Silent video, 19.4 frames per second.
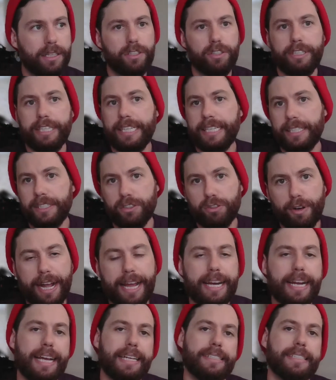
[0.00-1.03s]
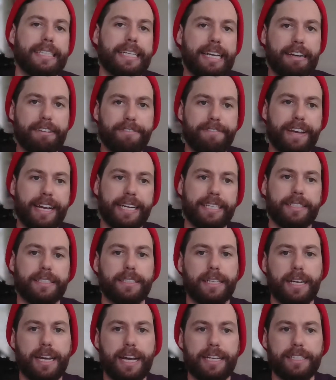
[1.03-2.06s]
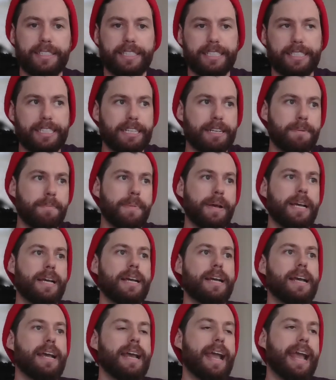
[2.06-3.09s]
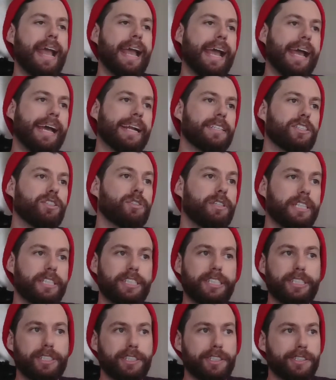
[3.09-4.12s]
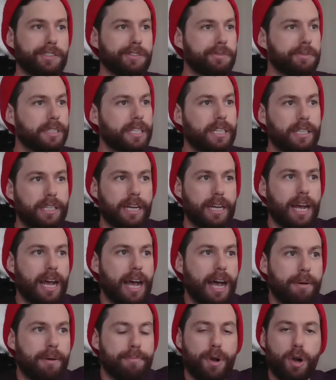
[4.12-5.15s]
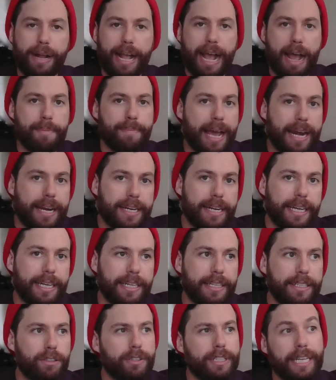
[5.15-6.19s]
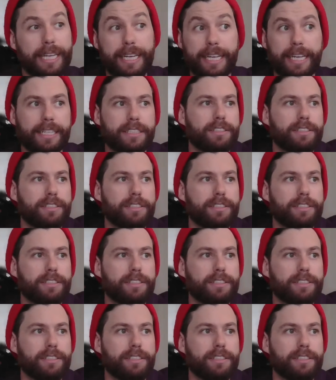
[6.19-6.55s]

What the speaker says: Houdini's great. It has the KinEffects system, and you can do mocap editing in Houdini.